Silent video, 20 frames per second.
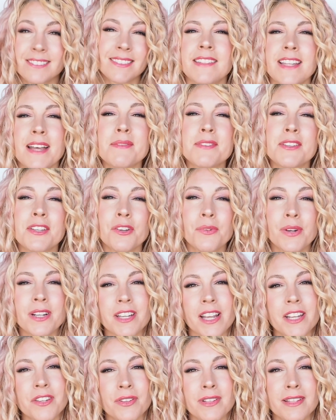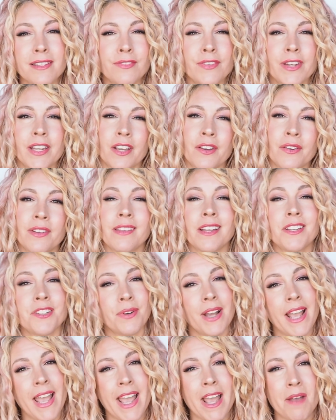Step two, which I do in this video, is I
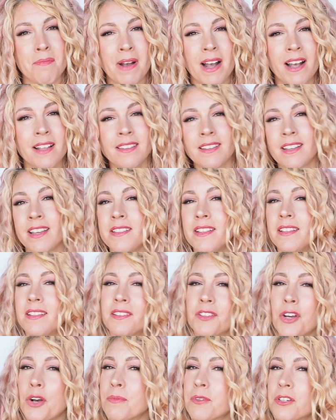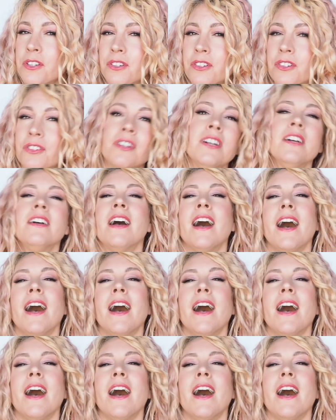do a hair mask. This is optional.